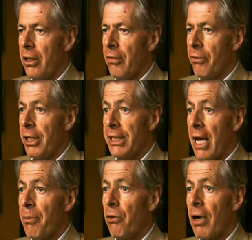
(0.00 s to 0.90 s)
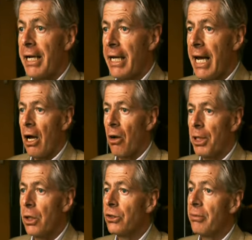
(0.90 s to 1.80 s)
For example, right now,
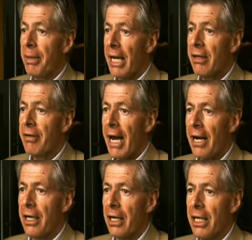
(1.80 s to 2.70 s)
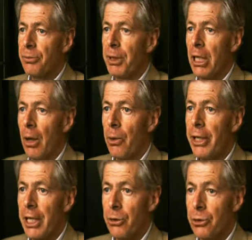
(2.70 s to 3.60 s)
because the Bank of Canada has been
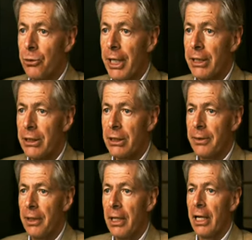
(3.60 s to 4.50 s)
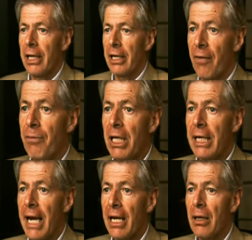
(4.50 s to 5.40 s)
lowering interest rates, Government of
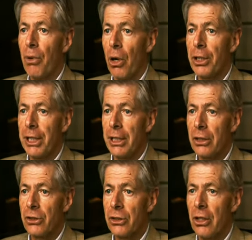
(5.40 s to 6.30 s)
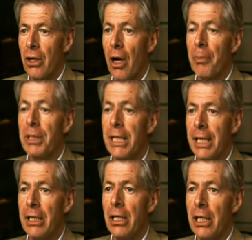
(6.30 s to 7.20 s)
Canada bond yields are
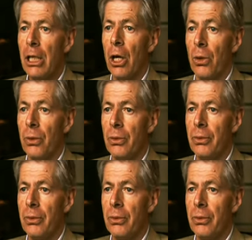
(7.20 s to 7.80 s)
particularly low.